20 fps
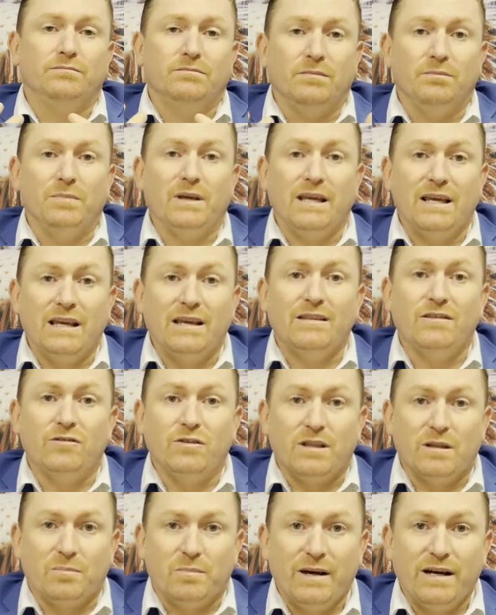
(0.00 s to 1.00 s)
be either
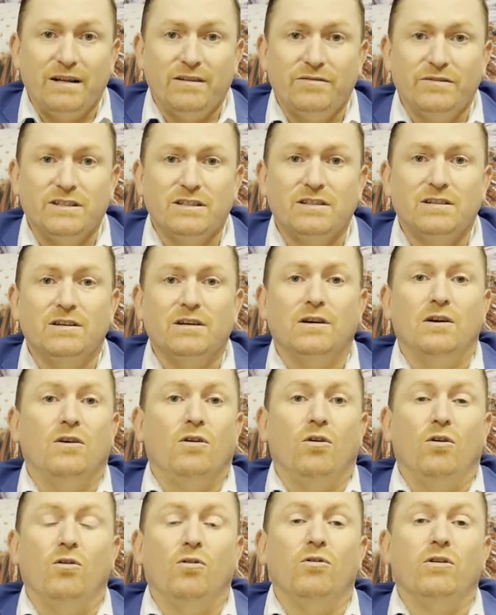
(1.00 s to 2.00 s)
in the pelvis
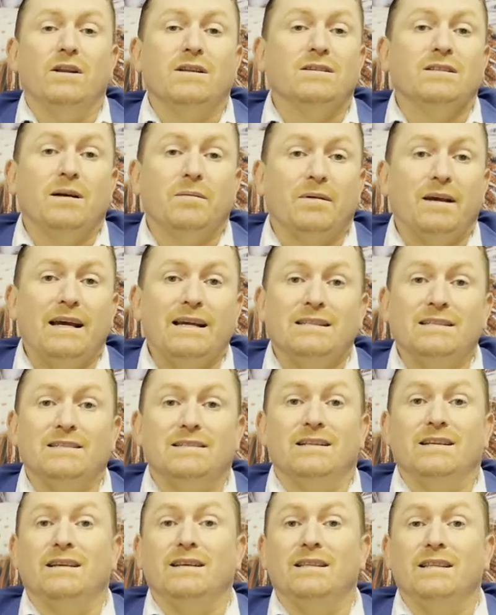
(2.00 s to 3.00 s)
or in some
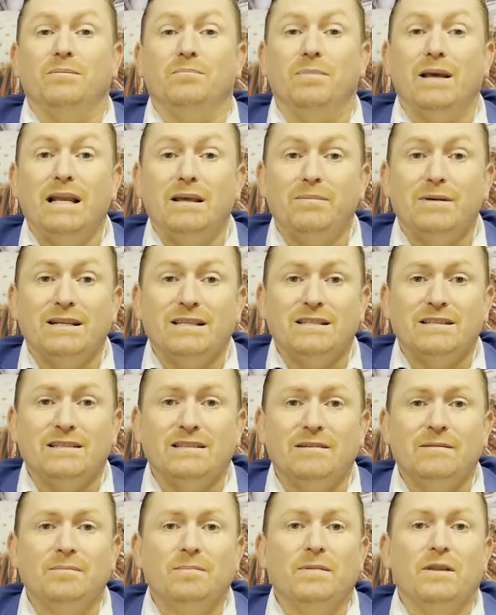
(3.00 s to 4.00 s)
cases in the belly
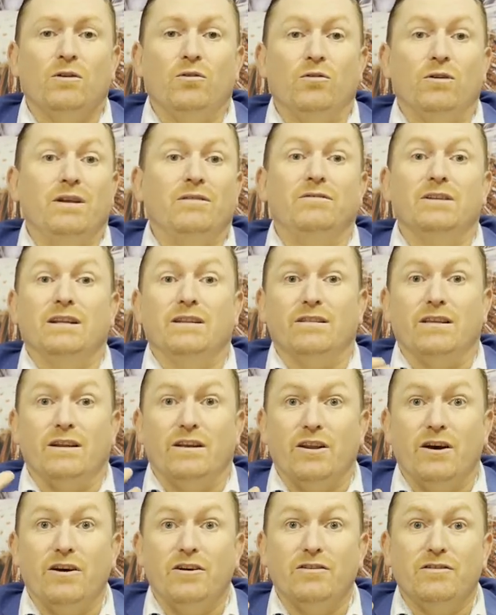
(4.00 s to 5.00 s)
button, or even in the
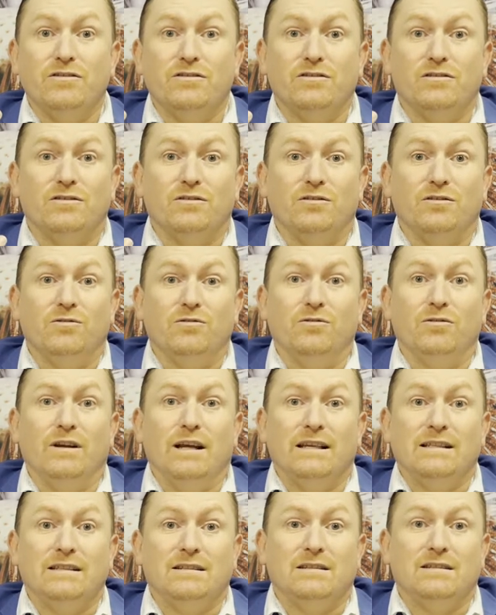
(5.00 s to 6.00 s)
nose, or
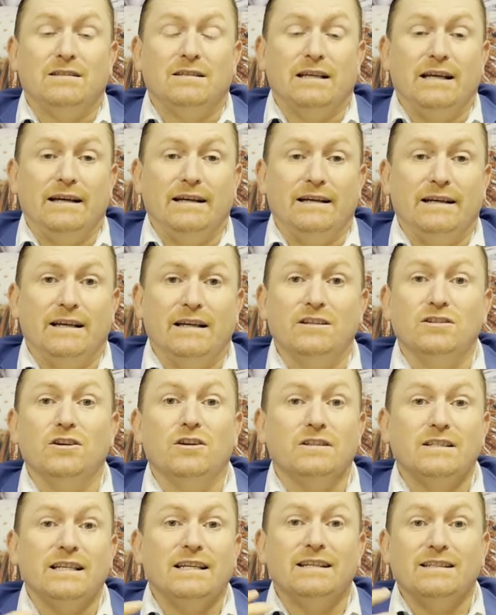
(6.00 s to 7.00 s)
as
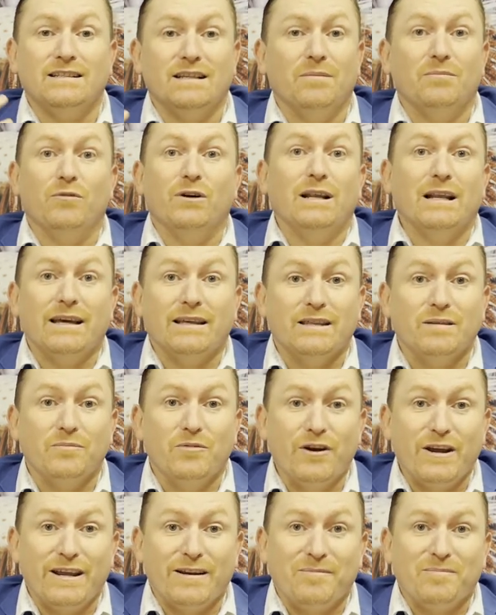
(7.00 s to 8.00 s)
exotic as somewhere like the
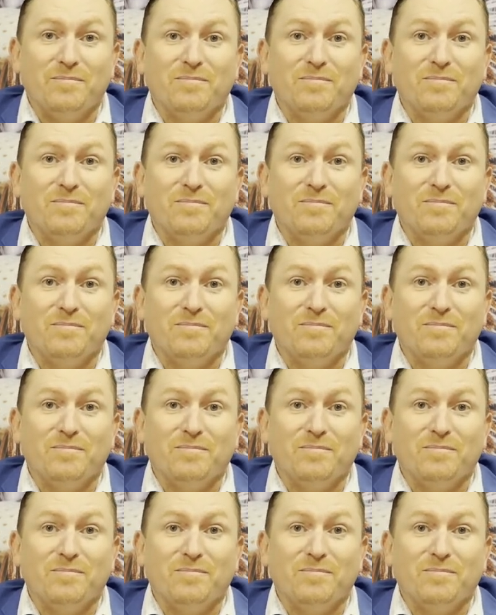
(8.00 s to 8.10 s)
brain.